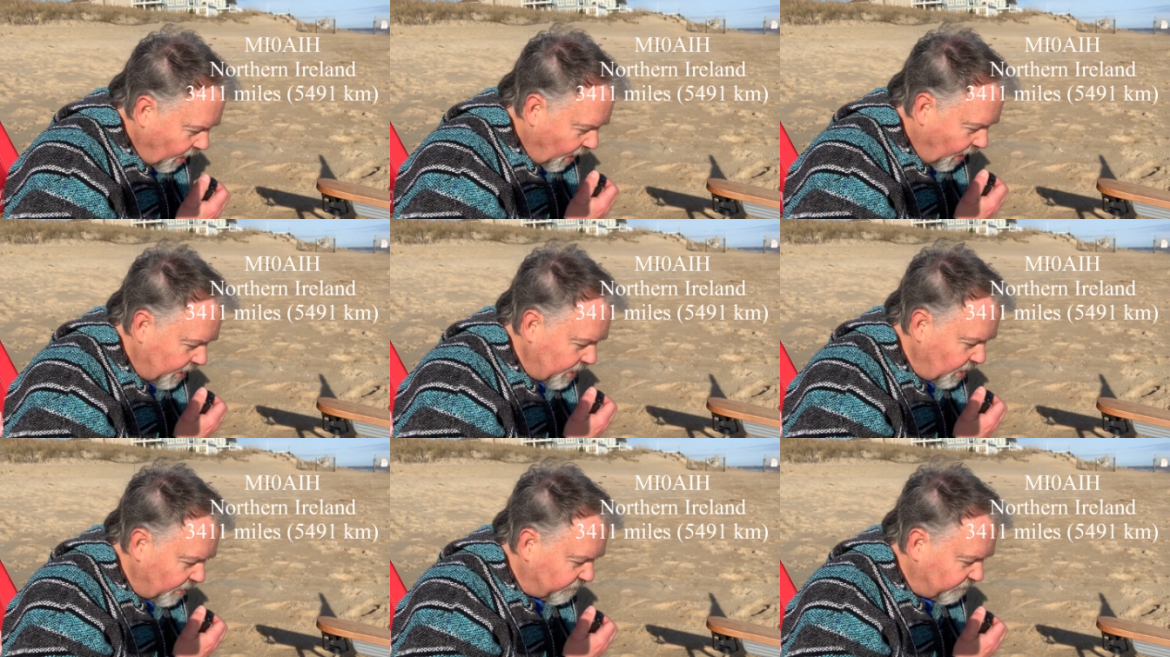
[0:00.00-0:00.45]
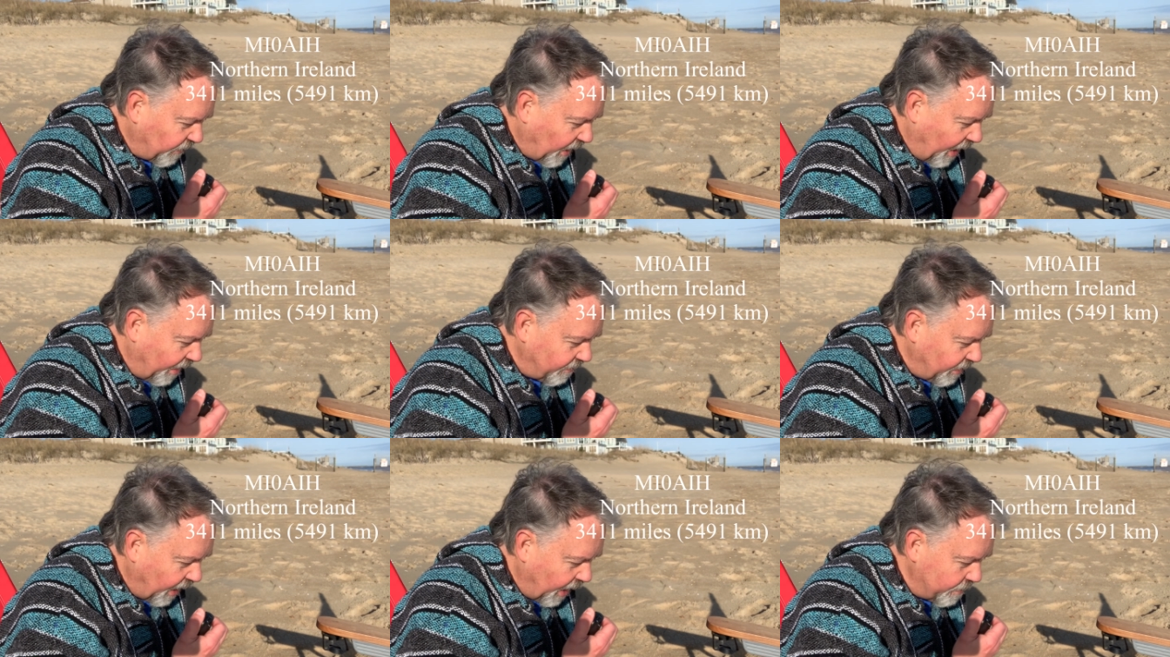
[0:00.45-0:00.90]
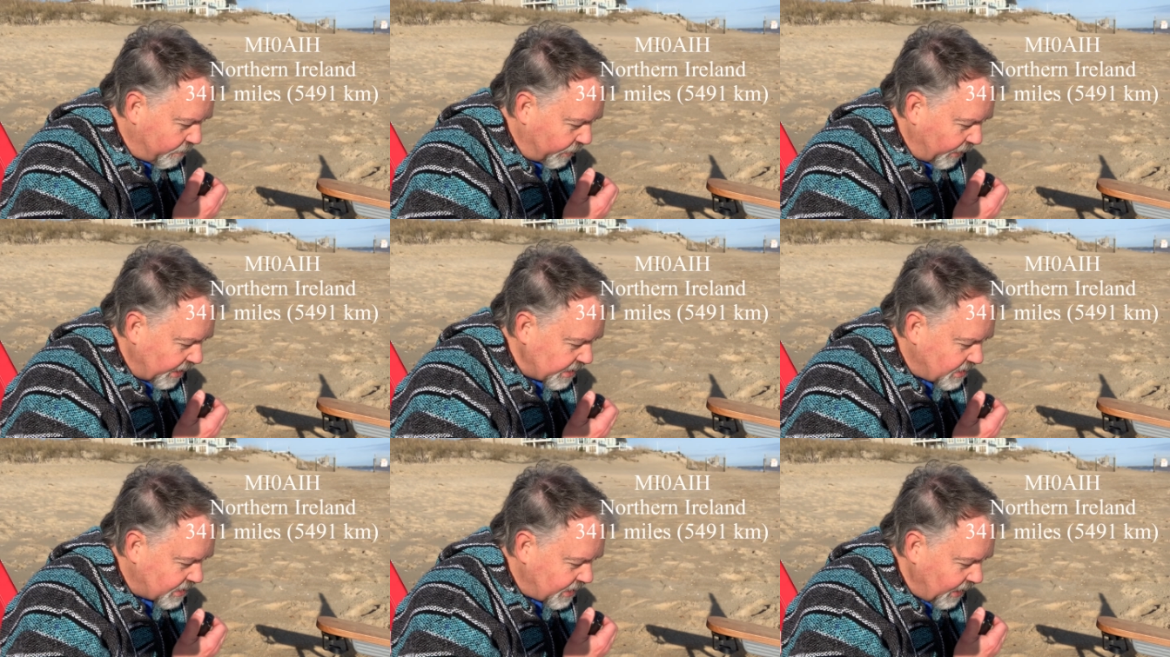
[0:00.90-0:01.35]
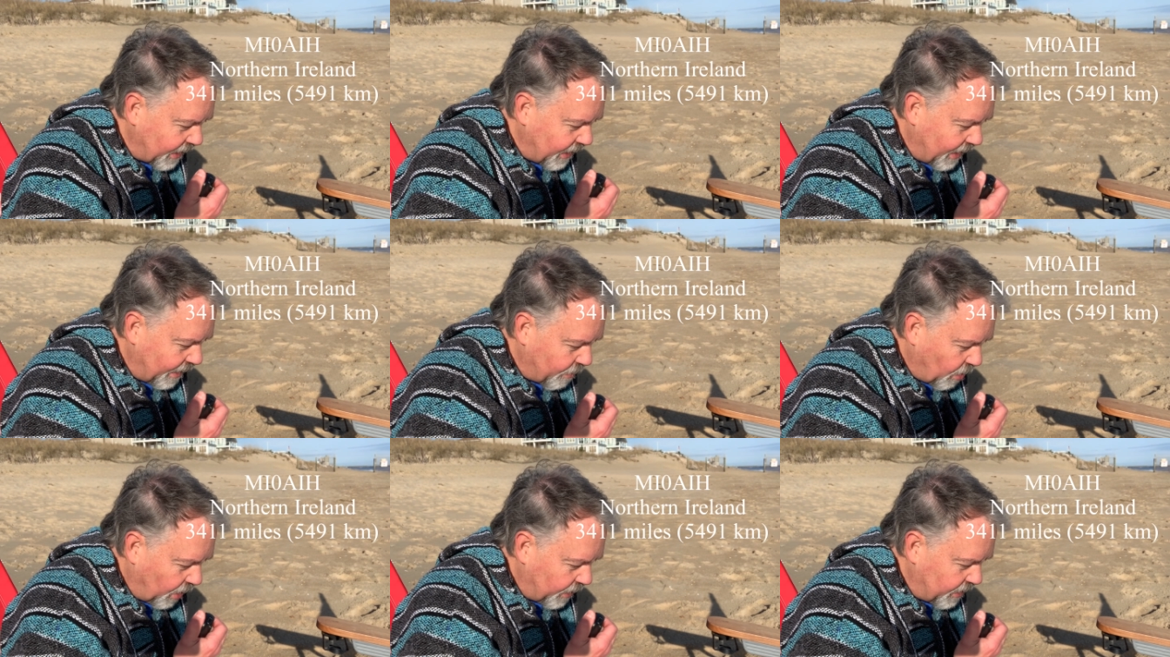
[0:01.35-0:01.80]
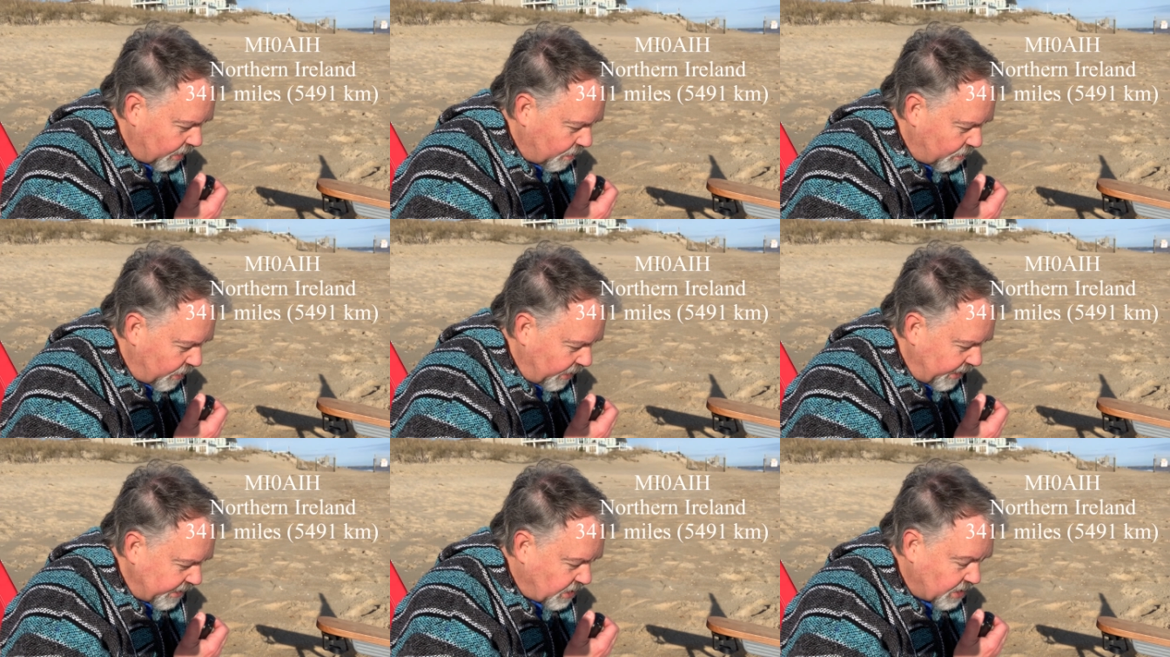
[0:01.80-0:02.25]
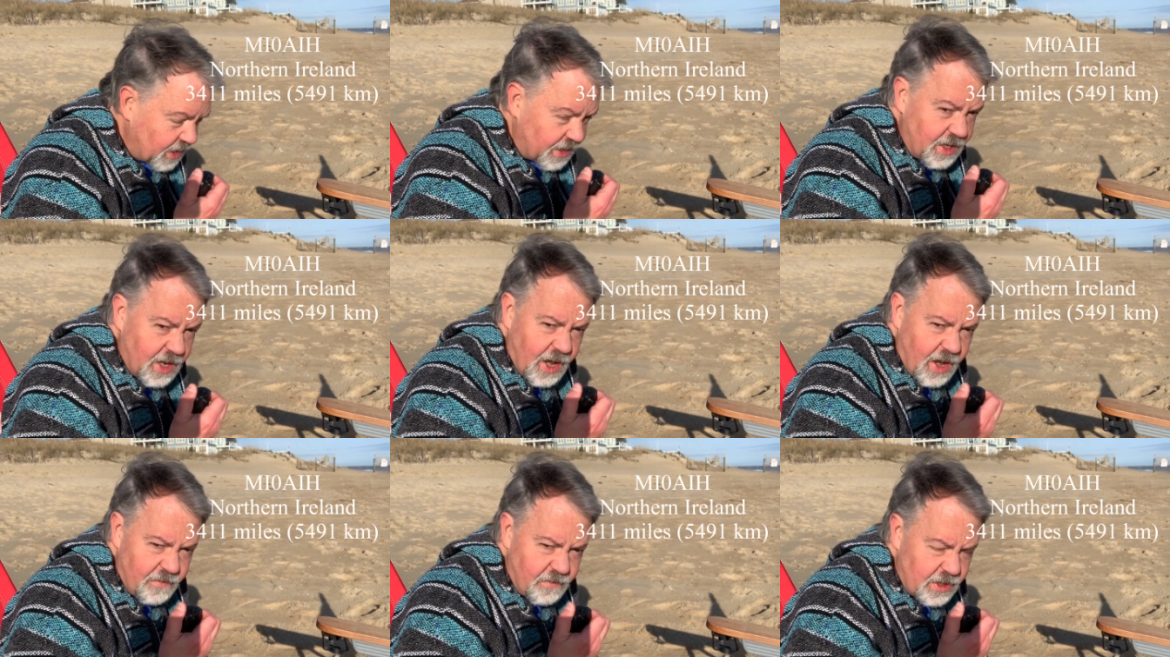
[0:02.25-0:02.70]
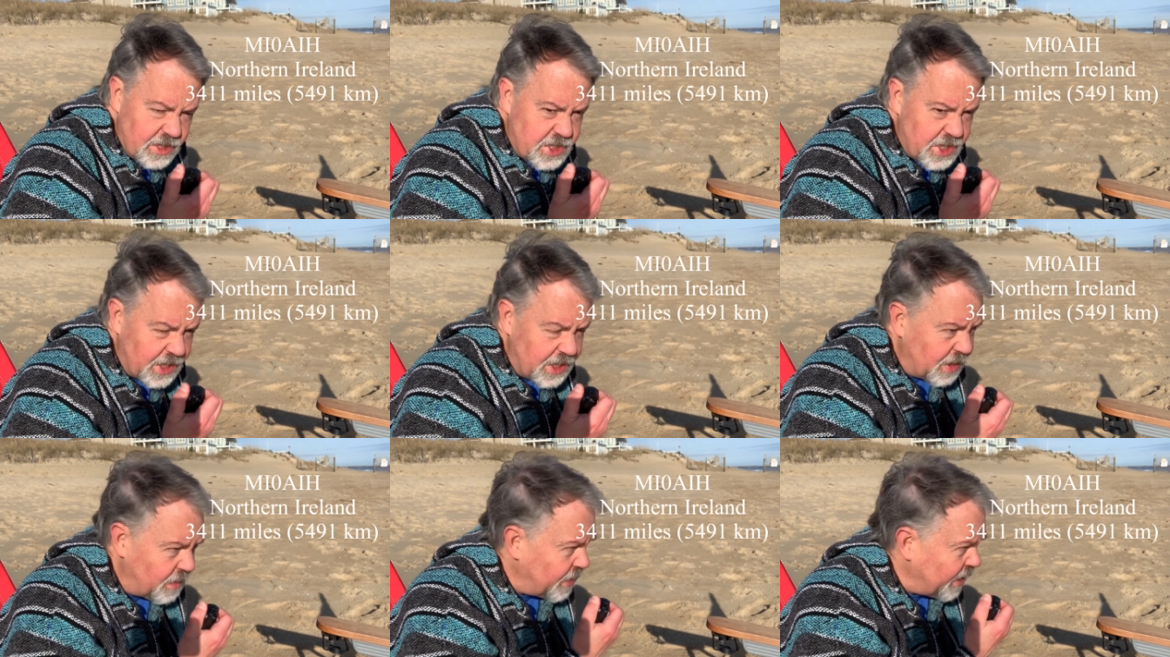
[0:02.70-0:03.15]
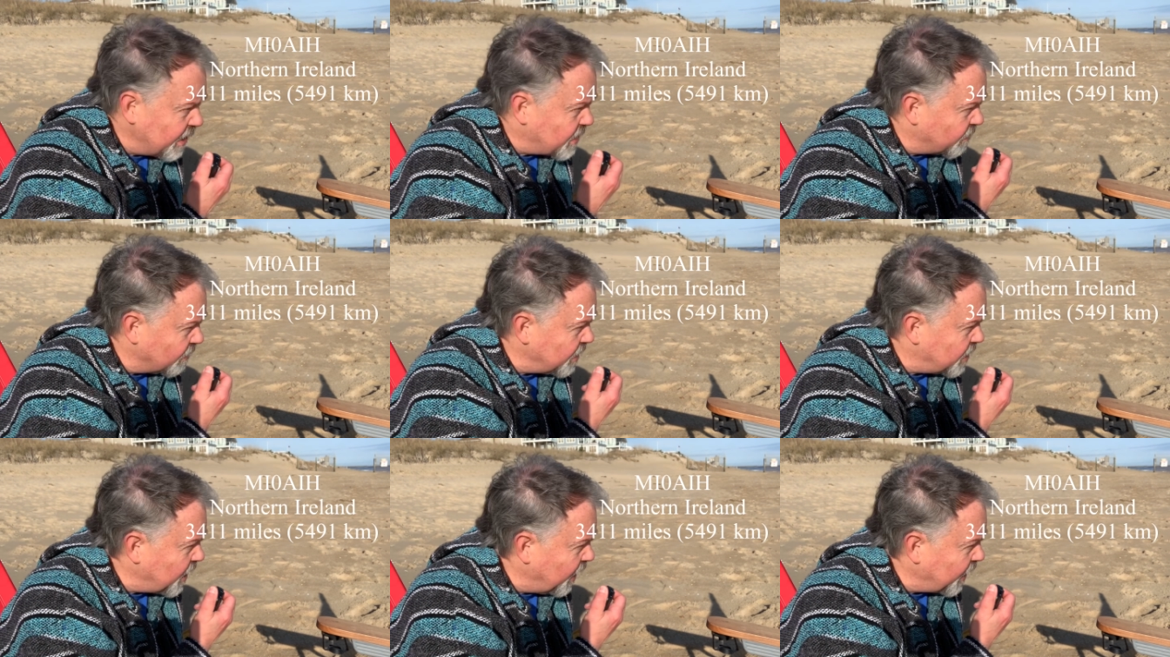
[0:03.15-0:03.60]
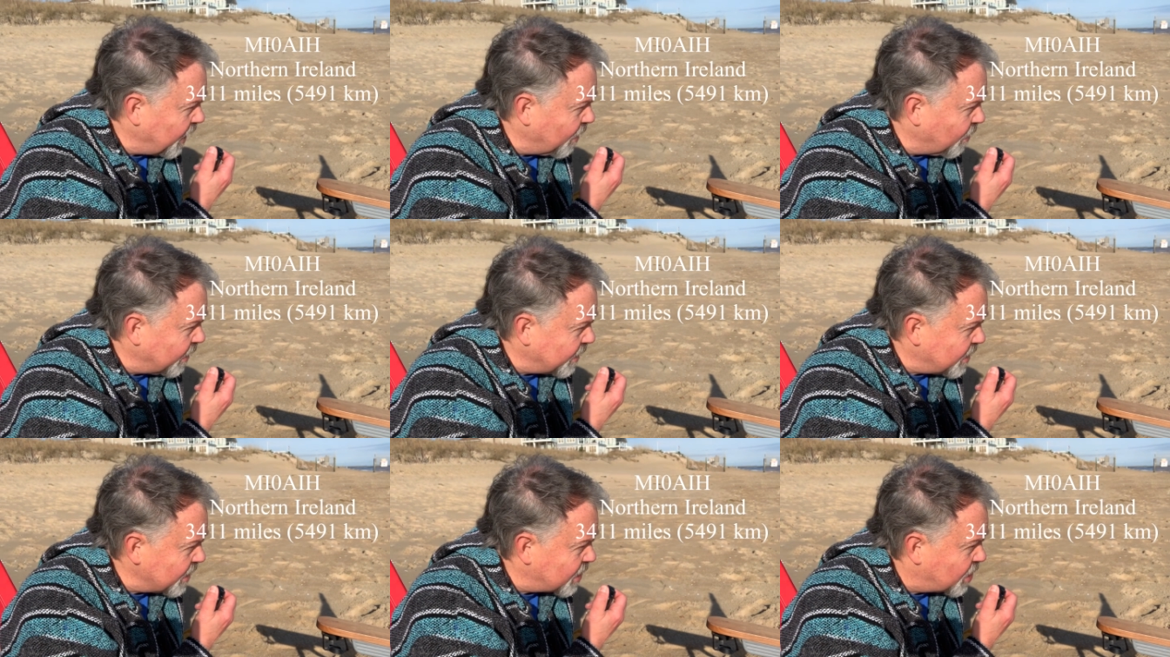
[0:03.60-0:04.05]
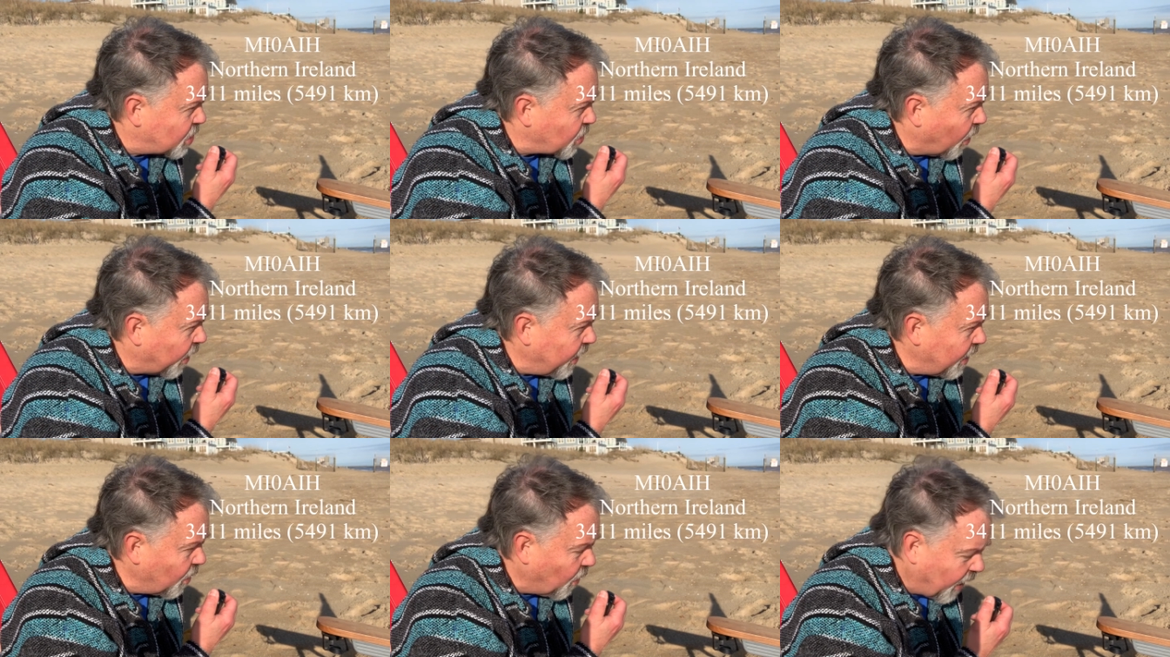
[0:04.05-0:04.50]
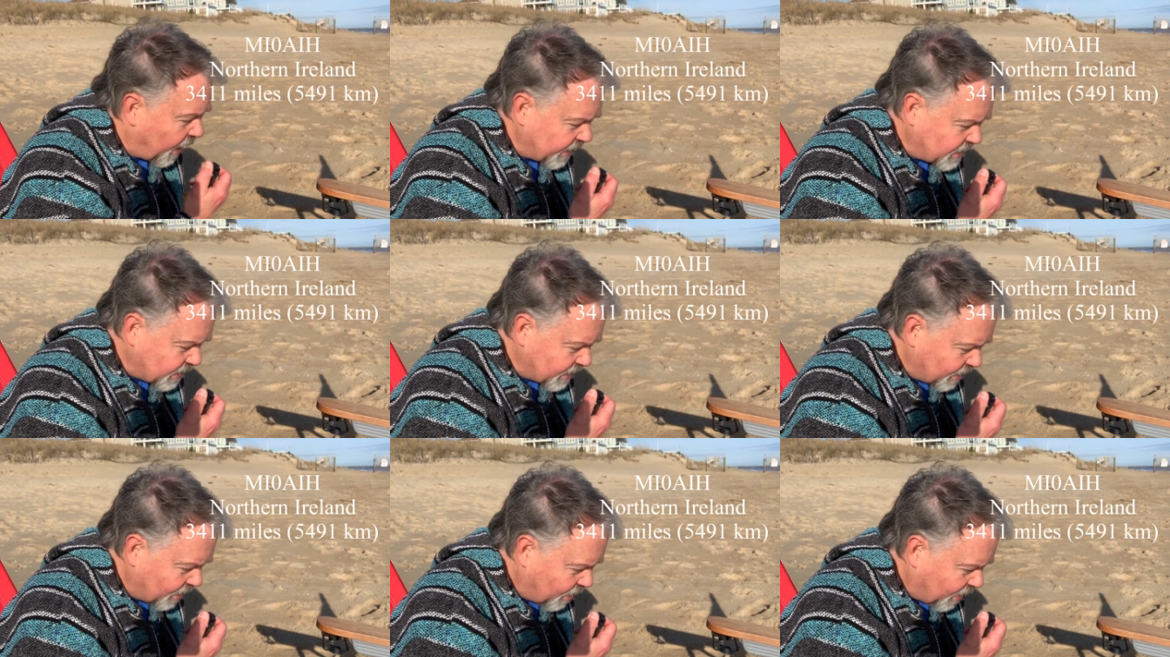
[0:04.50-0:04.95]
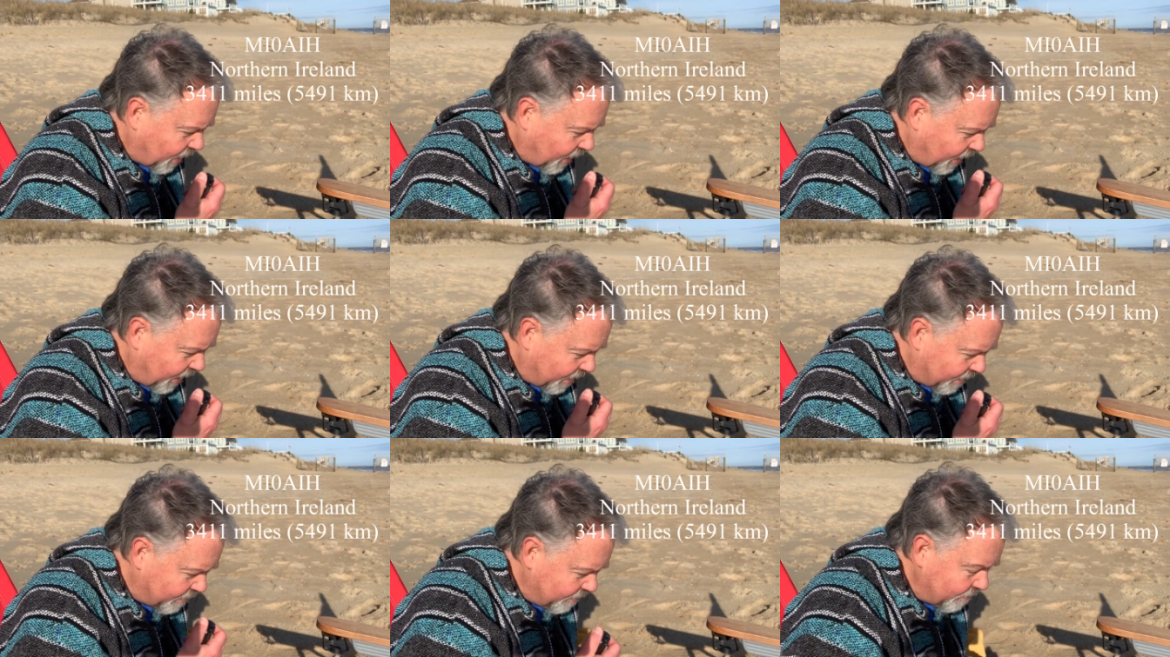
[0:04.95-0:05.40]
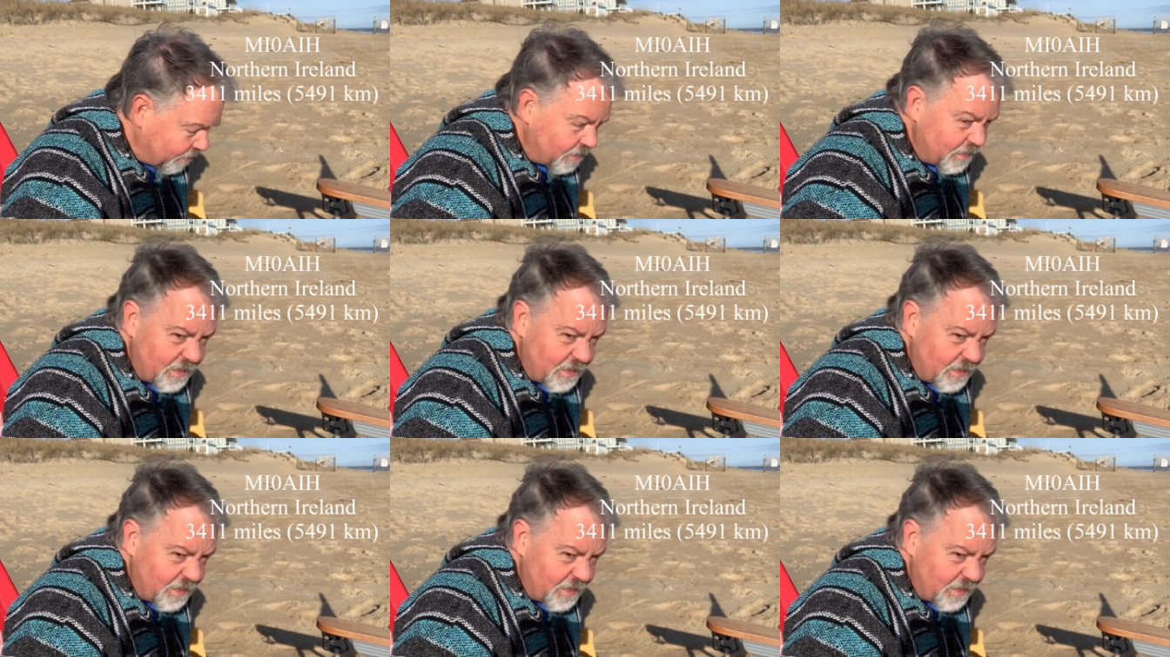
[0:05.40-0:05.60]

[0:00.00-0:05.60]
Uh, you're 5'9 plus 10. I'm on the beach in uh, Virginia Beach, Virginia with just 20 watts in the wire.